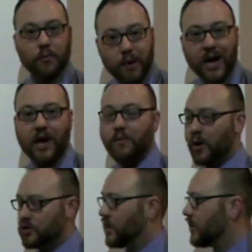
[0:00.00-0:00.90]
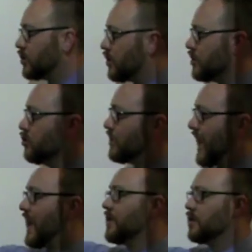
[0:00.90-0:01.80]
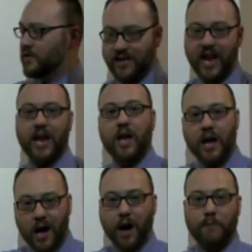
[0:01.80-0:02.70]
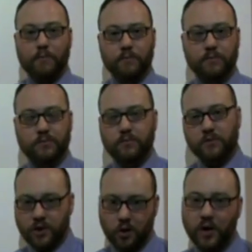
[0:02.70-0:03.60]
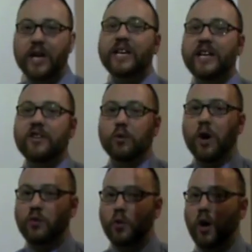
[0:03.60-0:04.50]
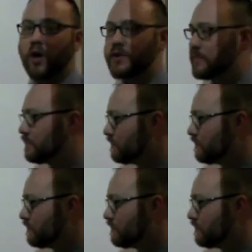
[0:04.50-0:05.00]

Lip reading: But I'm also letting you know that you can say So either one works.